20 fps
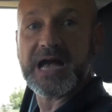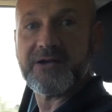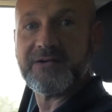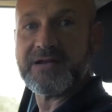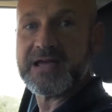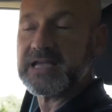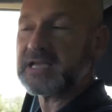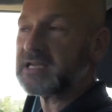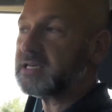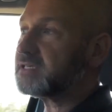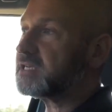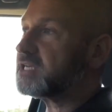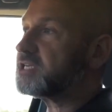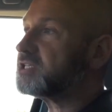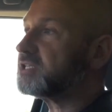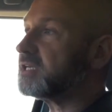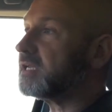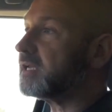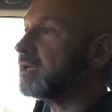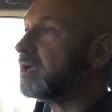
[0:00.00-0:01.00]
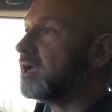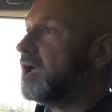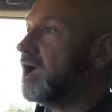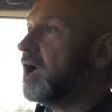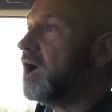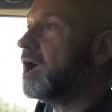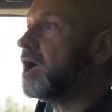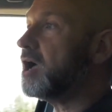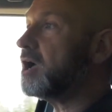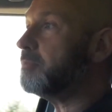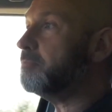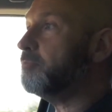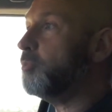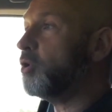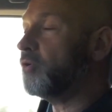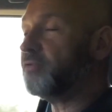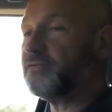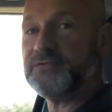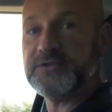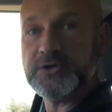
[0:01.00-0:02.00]
our air conditioning
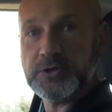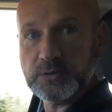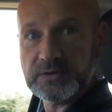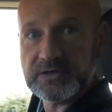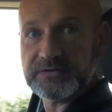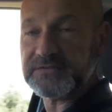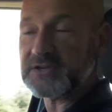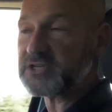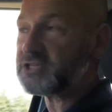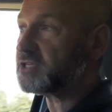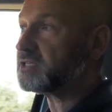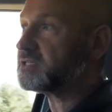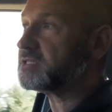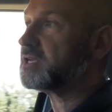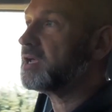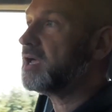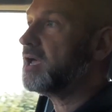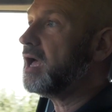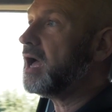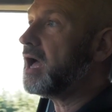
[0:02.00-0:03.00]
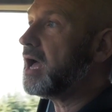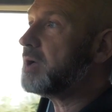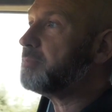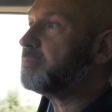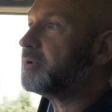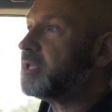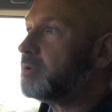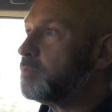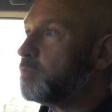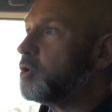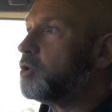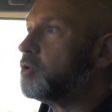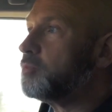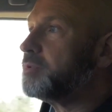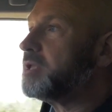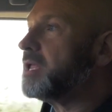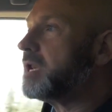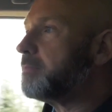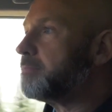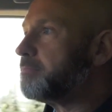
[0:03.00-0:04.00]
more fuel efficient. But you will,
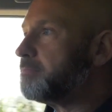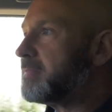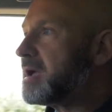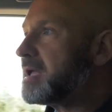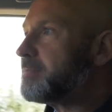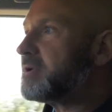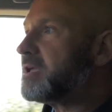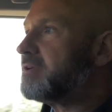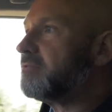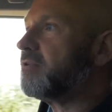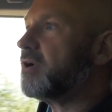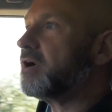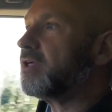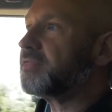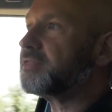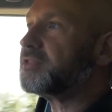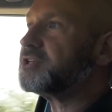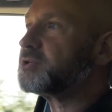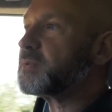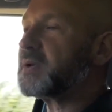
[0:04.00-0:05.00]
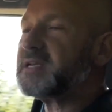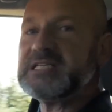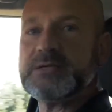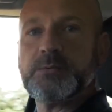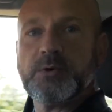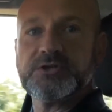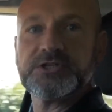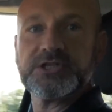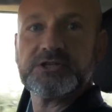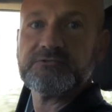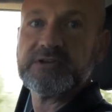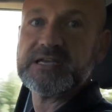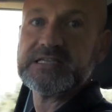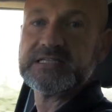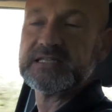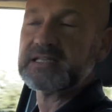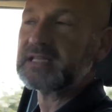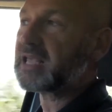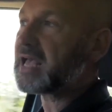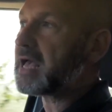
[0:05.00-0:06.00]
maybe rather than 21 degrees
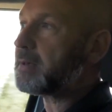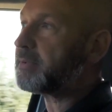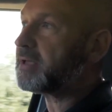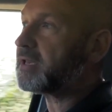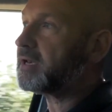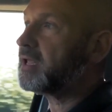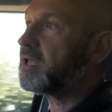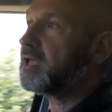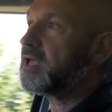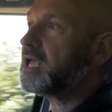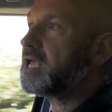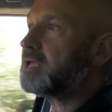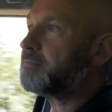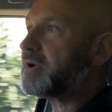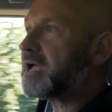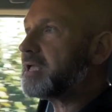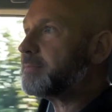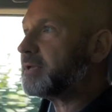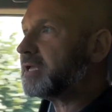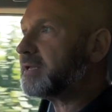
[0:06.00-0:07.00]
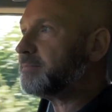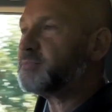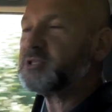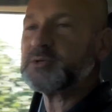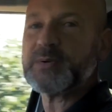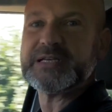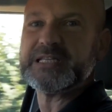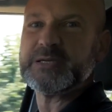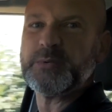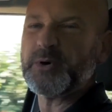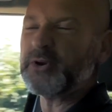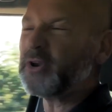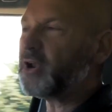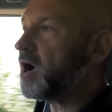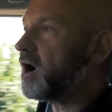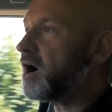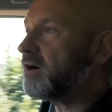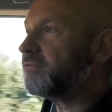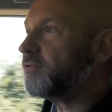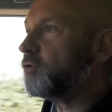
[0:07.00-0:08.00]
in the cabin, it may be
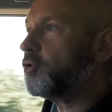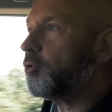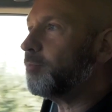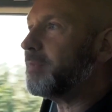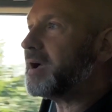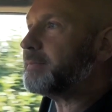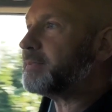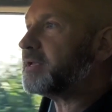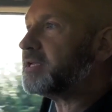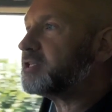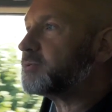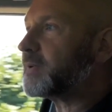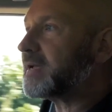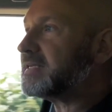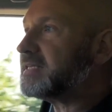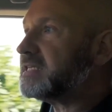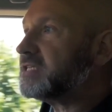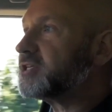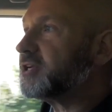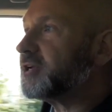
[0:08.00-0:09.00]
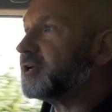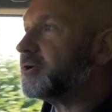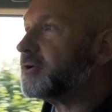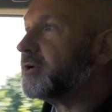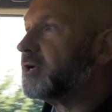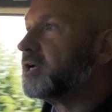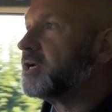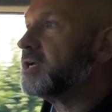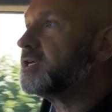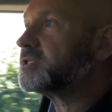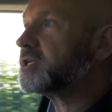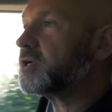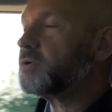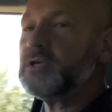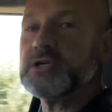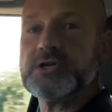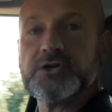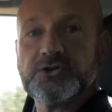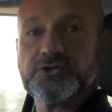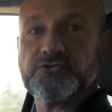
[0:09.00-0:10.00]
21.5 or maybe 22. So
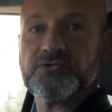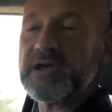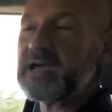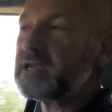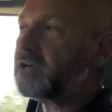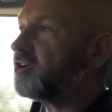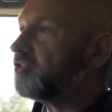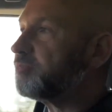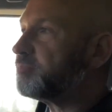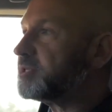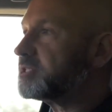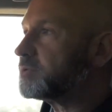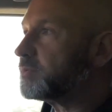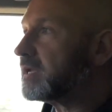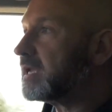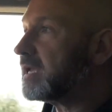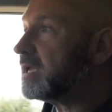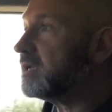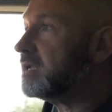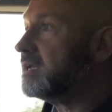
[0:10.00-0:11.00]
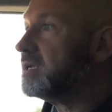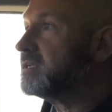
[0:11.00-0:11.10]
you can trade off between